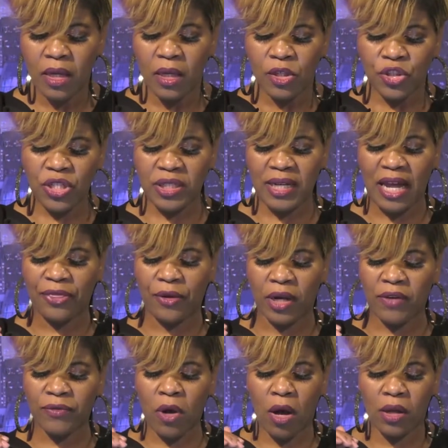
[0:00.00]
She said, I thought
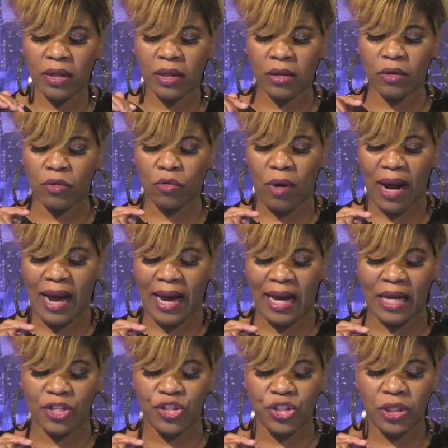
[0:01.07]
of calling a
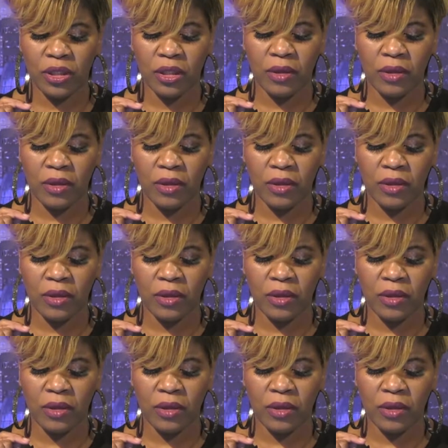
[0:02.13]
garage